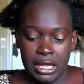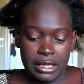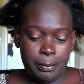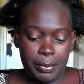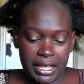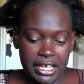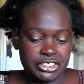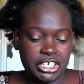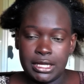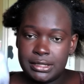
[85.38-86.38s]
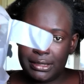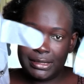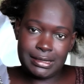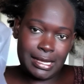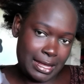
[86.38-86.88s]
The package
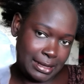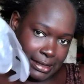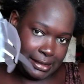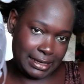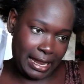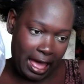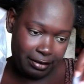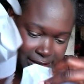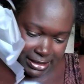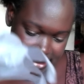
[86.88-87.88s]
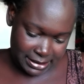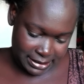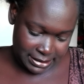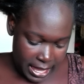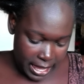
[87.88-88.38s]
has these gloves.
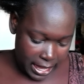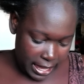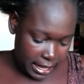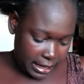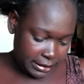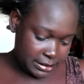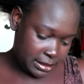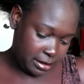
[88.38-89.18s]
And